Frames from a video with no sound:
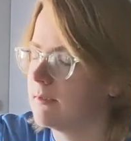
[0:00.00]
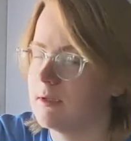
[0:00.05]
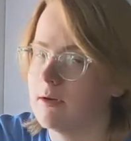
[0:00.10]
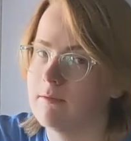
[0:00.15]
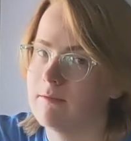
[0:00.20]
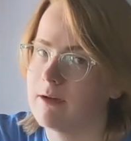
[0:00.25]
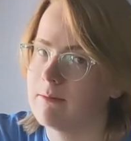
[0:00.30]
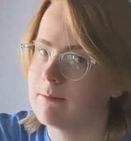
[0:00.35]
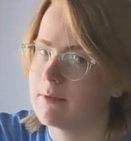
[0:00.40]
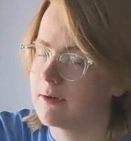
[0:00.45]

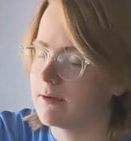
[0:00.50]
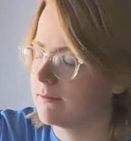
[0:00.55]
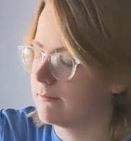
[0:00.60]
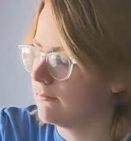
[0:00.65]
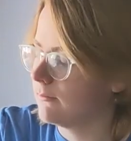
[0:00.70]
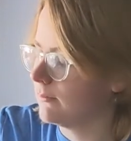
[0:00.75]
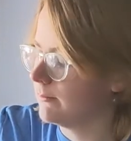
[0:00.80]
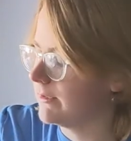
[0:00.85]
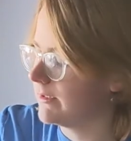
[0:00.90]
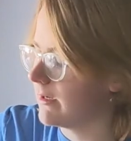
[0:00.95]
November
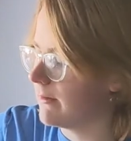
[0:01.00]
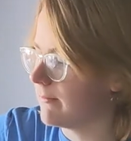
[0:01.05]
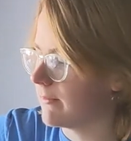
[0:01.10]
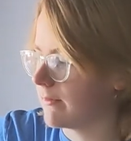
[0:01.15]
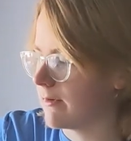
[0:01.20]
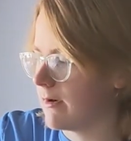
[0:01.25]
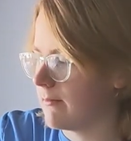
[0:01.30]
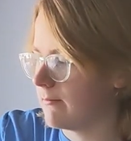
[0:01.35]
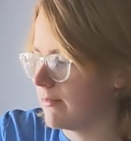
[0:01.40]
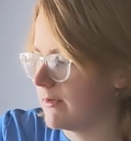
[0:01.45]
will be
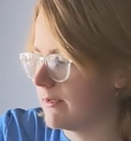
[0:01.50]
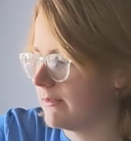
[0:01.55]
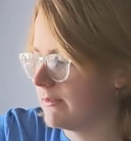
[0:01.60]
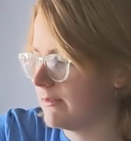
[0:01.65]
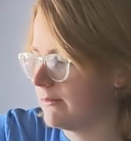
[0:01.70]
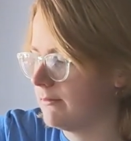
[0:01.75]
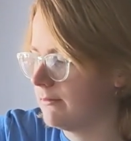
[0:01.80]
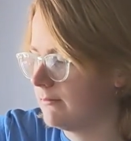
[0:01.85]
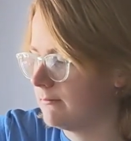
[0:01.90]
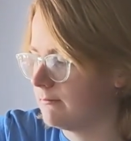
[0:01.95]
coming around pretty
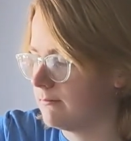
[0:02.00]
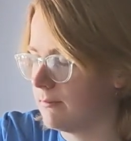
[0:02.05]
soon,